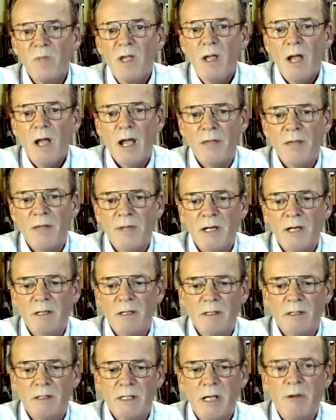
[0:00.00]
And then
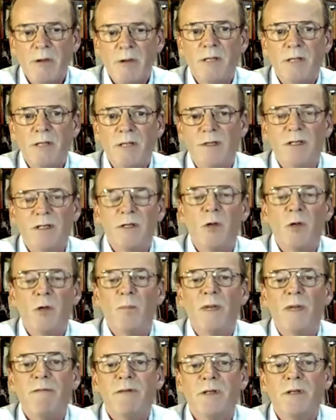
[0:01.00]
going to the top
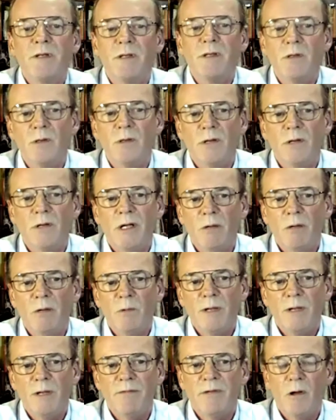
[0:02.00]
left corner,
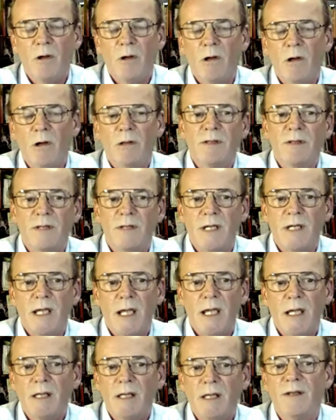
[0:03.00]
we've got the
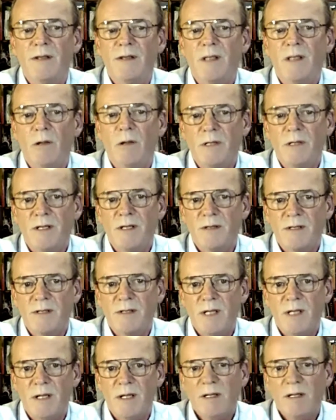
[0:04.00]
consultancy
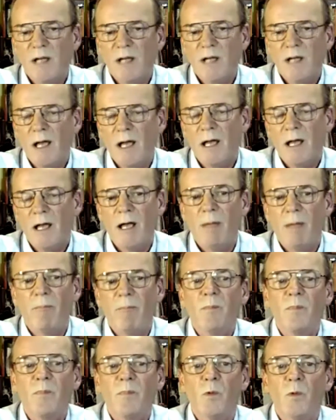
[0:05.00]

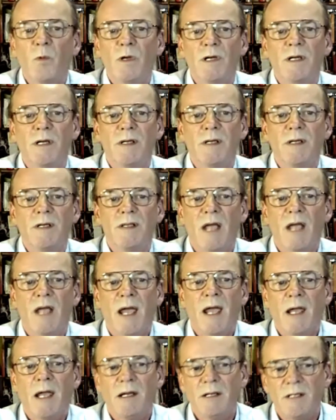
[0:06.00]
workers, and
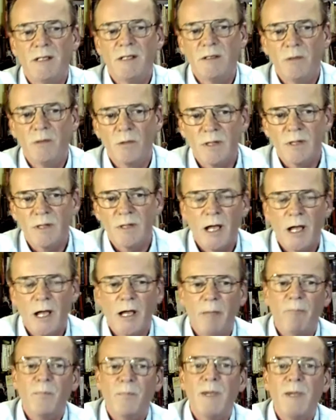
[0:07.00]
you've got
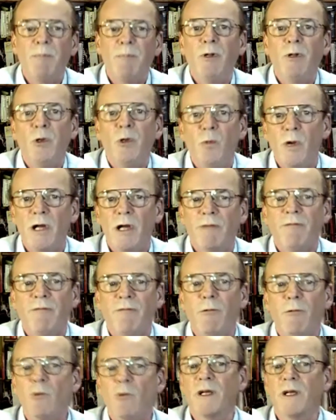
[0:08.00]
people who work for a
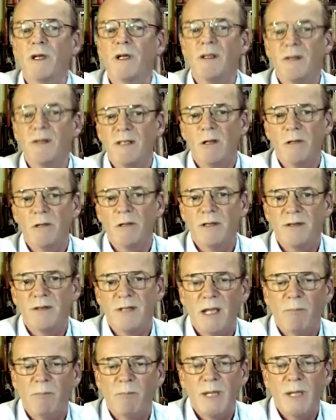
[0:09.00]
consultancy and
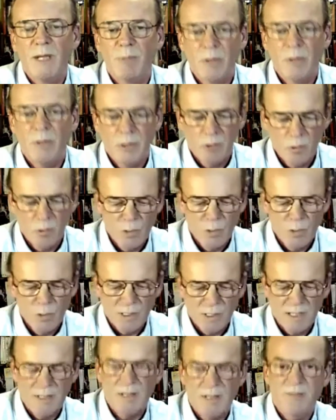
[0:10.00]
people who are working as
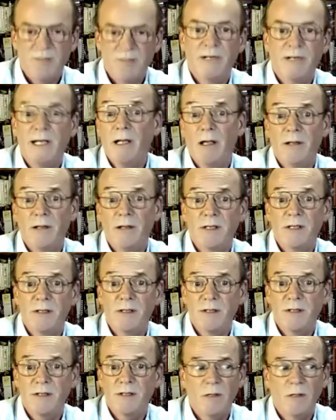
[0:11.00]
freelance
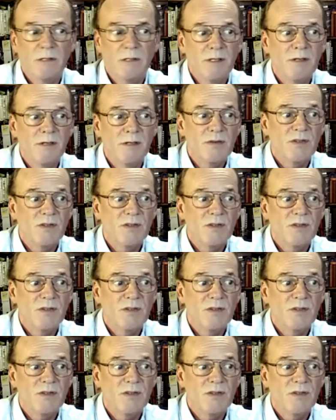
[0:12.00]
consultants.